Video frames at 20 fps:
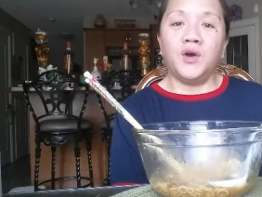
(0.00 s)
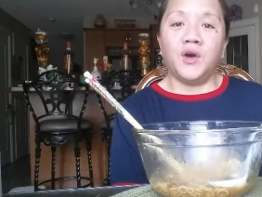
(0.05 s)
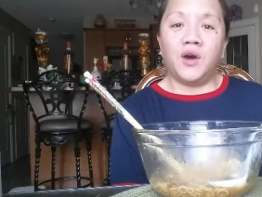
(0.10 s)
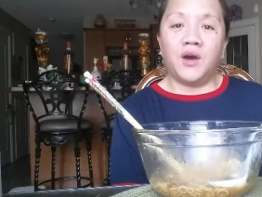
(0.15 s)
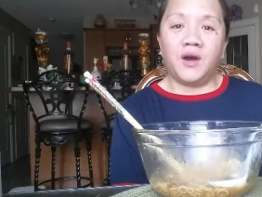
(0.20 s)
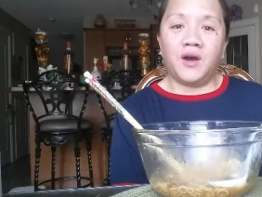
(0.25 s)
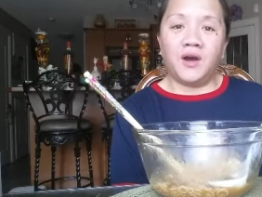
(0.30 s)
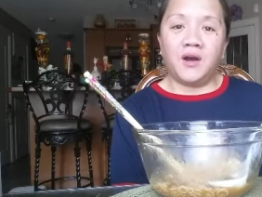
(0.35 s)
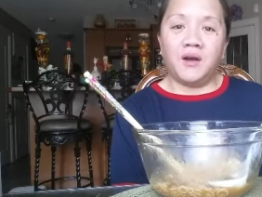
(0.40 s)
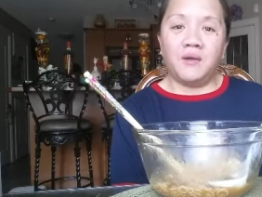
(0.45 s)

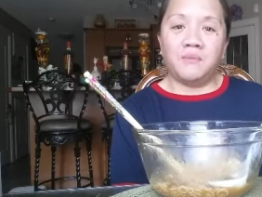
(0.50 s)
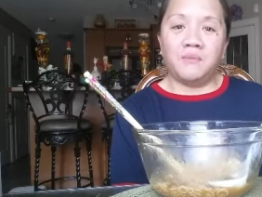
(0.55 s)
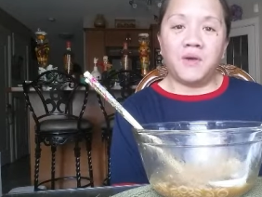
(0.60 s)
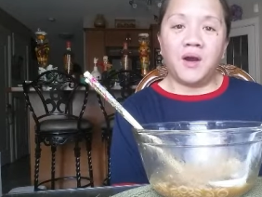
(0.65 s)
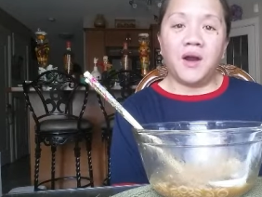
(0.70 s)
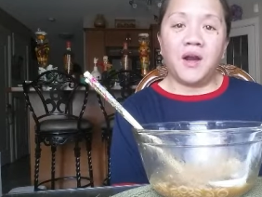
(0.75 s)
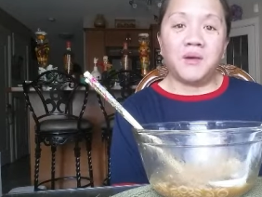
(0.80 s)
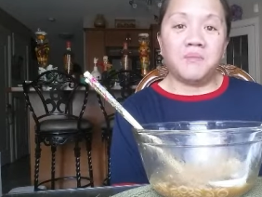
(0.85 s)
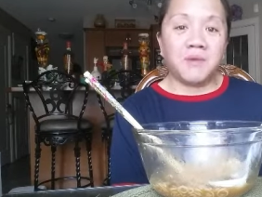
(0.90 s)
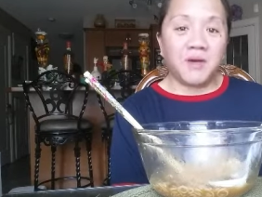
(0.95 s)
um,
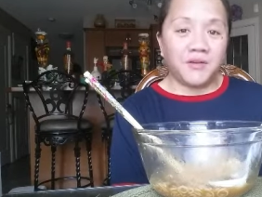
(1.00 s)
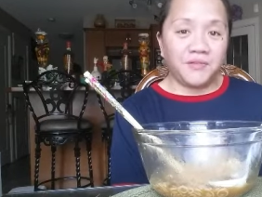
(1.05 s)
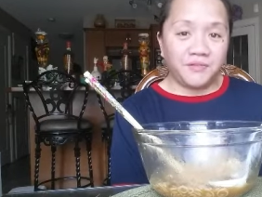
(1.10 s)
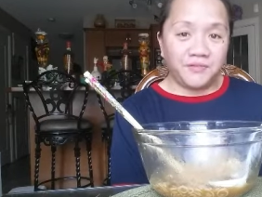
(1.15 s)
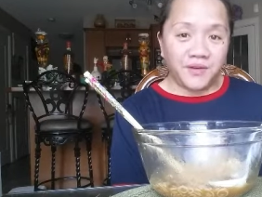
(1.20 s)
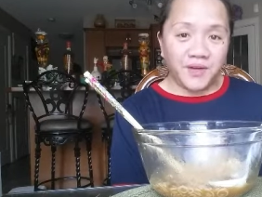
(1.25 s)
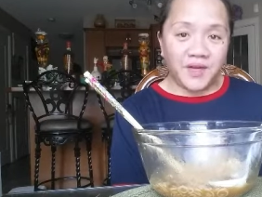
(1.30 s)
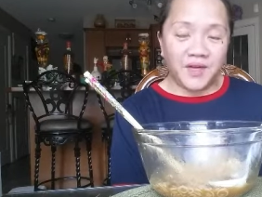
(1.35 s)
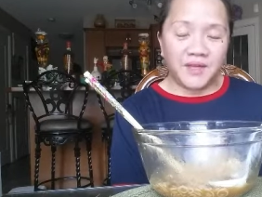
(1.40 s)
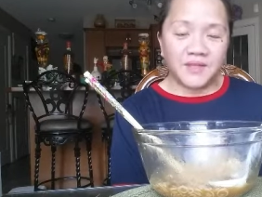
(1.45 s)
are my
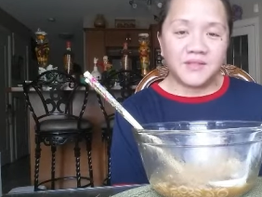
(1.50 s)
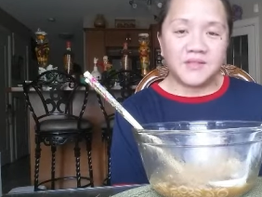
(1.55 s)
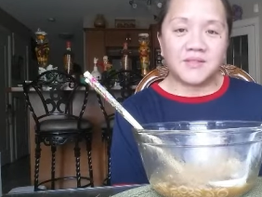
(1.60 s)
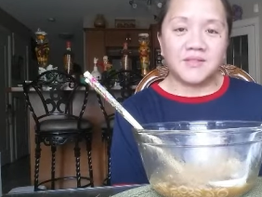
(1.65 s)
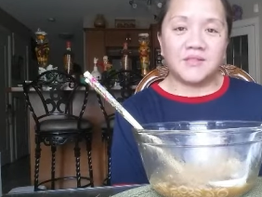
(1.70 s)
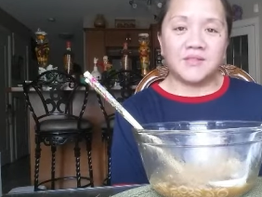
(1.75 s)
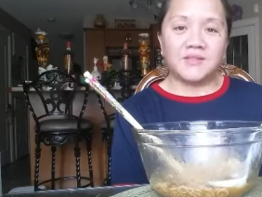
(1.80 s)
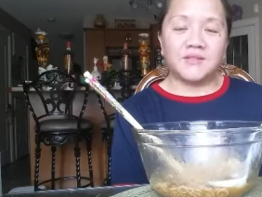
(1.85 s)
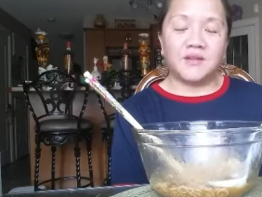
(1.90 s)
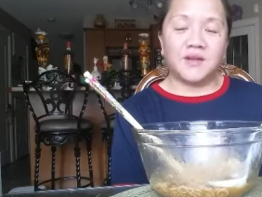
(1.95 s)

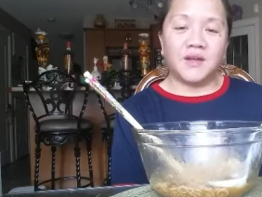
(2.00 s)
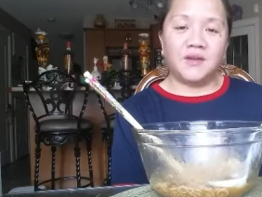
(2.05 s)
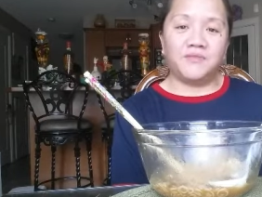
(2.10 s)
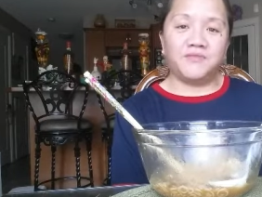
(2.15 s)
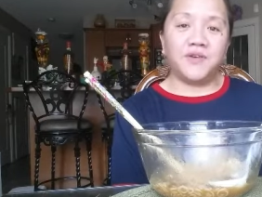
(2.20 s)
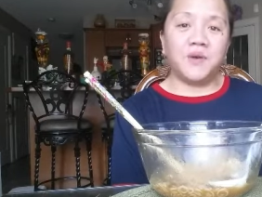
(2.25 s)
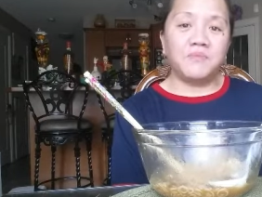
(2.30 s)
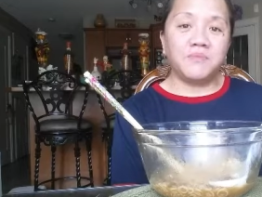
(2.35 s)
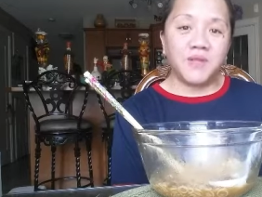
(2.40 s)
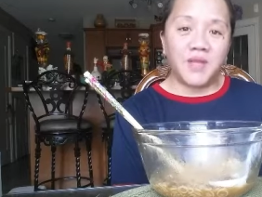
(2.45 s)
friends uh,
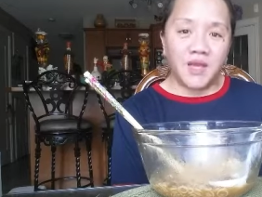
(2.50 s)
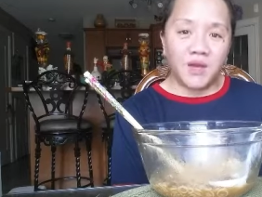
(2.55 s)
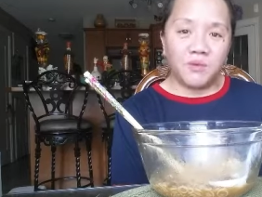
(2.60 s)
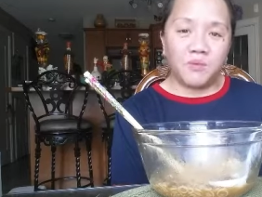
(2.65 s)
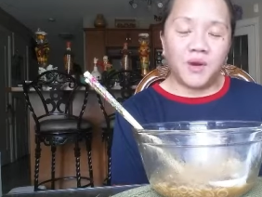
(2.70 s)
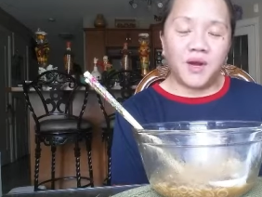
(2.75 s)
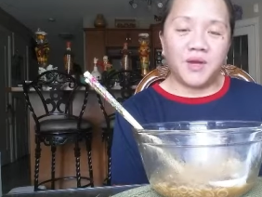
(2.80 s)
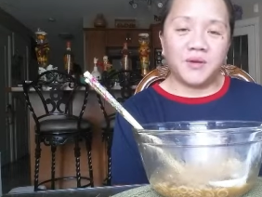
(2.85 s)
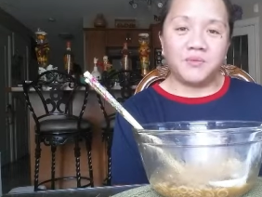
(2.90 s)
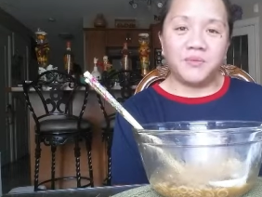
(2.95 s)
from day
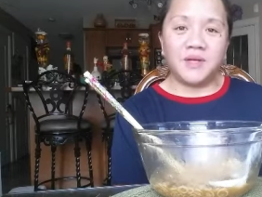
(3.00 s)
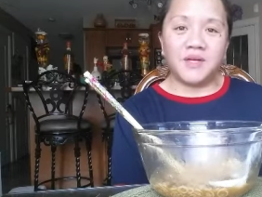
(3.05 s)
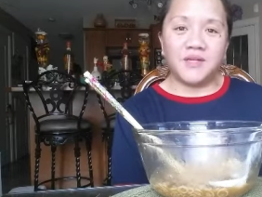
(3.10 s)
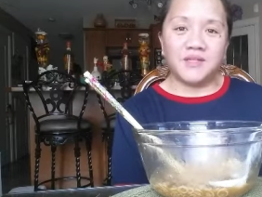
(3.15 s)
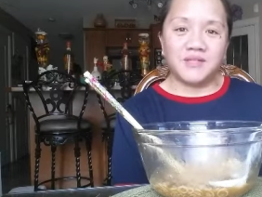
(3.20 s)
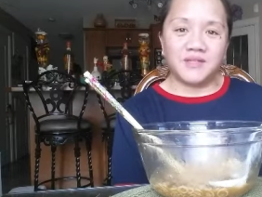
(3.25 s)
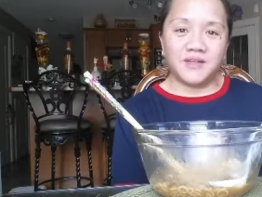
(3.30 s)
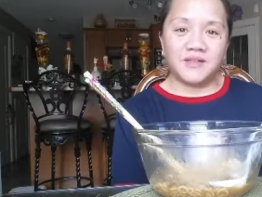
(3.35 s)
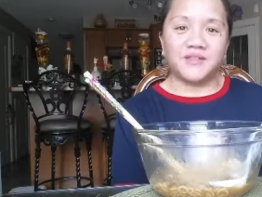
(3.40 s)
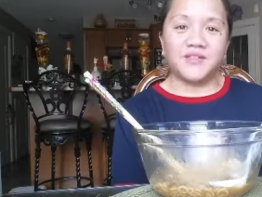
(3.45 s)
one when I
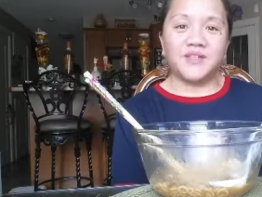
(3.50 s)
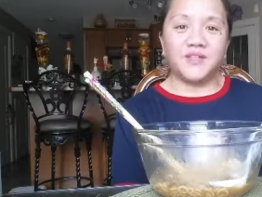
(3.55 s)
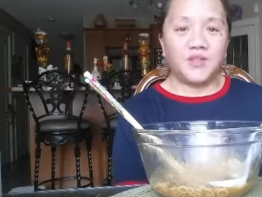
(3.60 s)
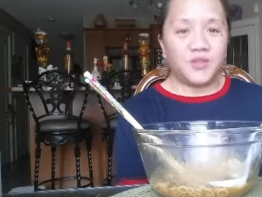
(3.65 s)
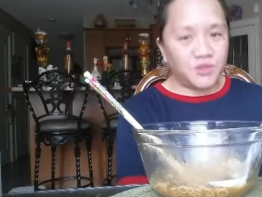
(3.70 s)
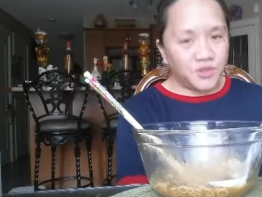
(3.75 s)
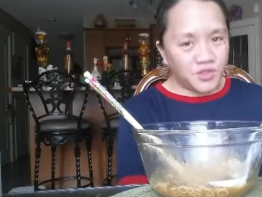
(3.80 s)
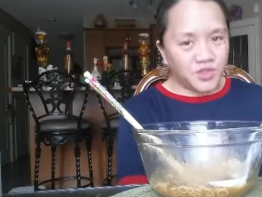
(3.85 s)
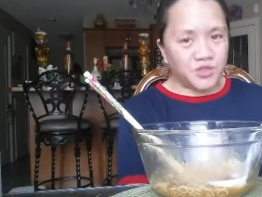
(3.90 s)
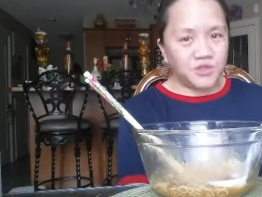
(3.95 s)
started
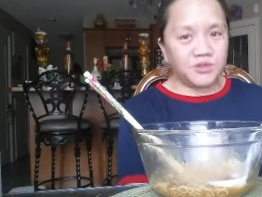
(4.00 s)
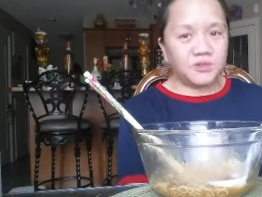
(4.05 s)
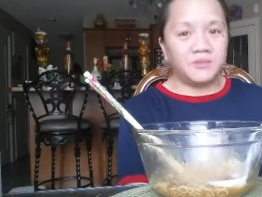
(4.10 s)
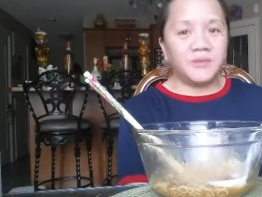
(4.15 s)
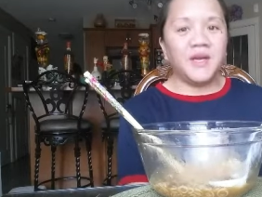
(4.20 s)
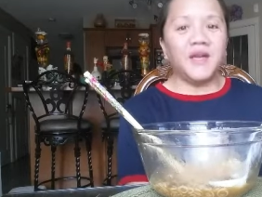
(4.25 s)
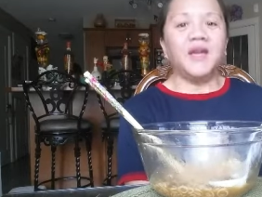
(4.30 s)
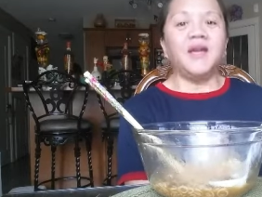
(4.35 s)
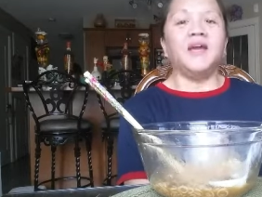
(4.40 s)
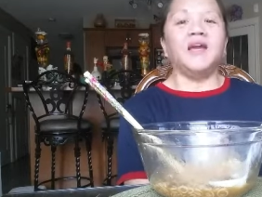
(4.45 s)

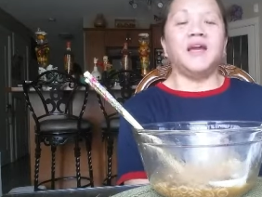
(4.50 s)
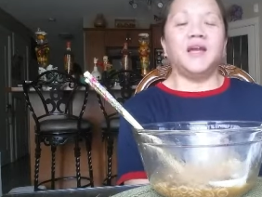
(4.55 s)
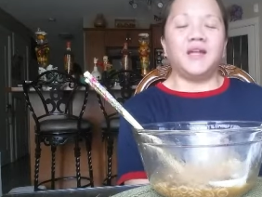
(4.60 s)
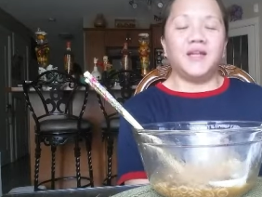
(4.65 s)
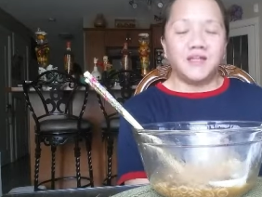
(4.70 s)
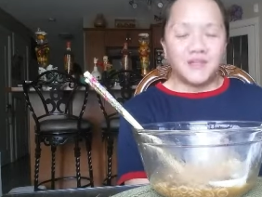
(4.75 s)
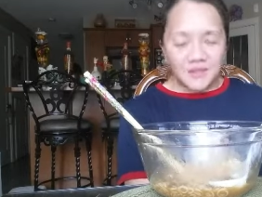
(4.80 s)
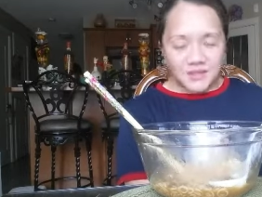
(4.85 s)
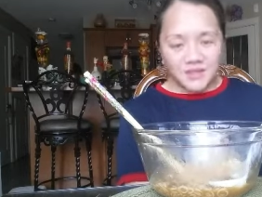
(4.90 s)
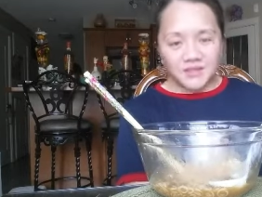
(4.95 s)
YouTube
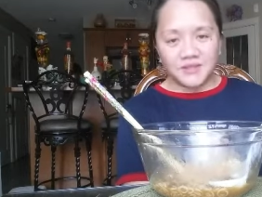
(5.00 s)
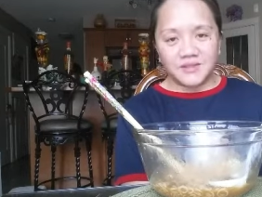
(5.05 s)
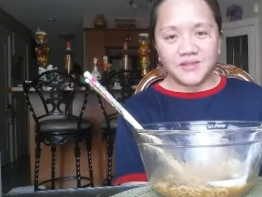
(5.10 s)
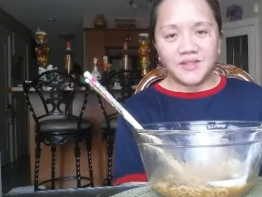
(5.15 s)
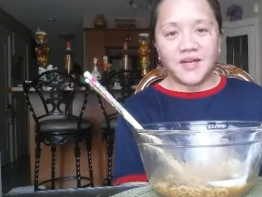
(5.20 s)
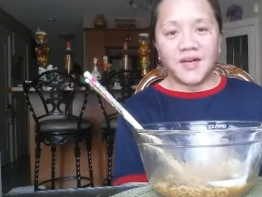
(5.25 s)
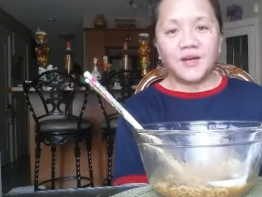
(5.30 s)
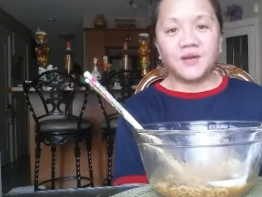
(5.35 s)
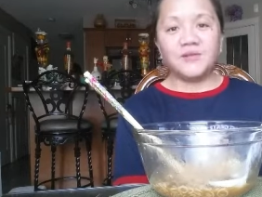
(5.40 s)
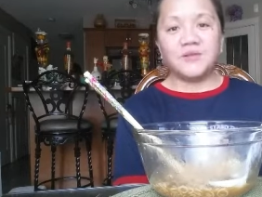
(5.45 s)
and until
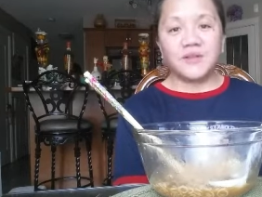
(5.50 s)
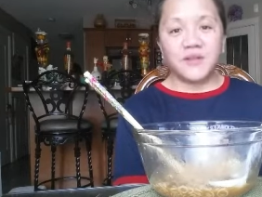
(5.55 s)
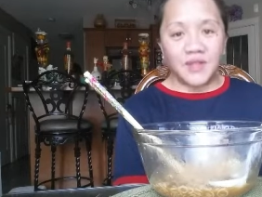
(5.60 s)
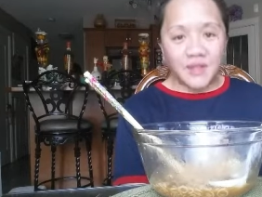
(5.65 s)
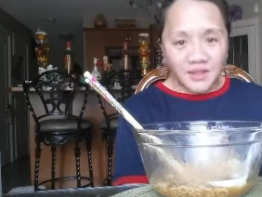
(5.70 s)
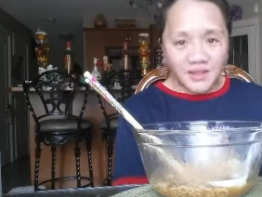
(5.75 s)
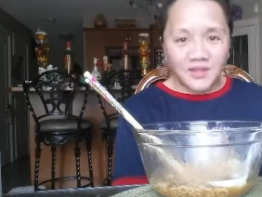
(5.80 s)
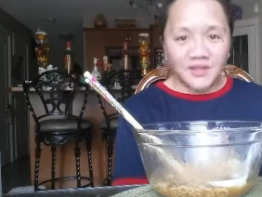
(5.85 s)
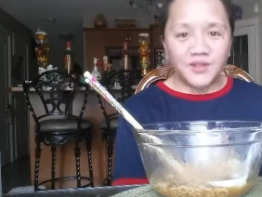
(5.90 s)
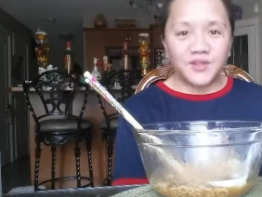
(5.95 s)
now,
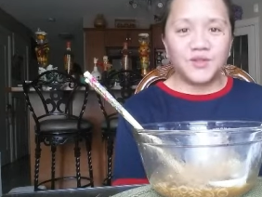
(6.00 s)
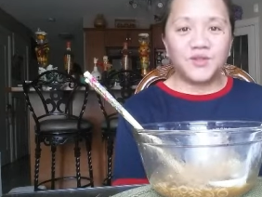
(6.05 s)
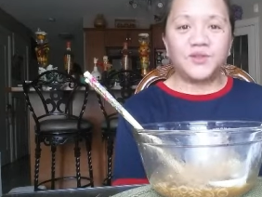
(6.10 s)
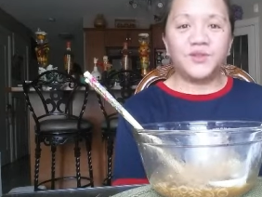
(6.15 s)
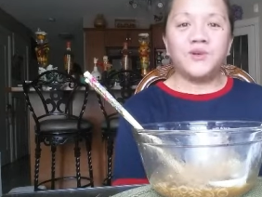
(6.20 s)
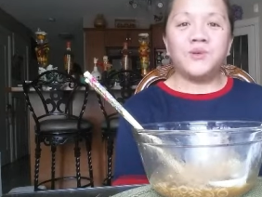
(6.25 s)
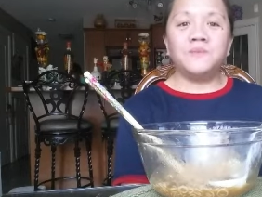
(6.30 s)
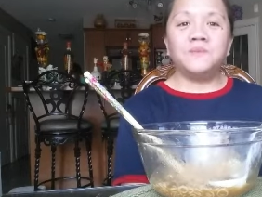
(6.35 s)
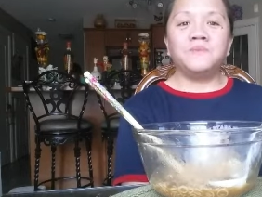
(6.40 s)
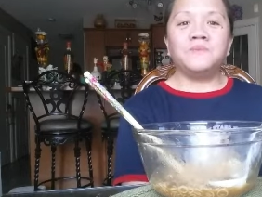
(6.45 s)
thank
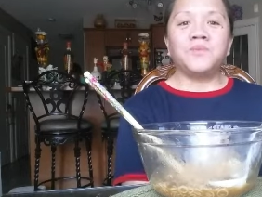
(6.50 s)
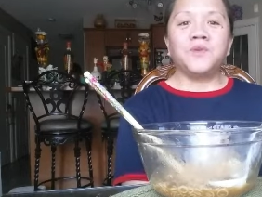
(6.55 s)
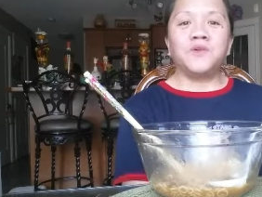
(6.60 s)
you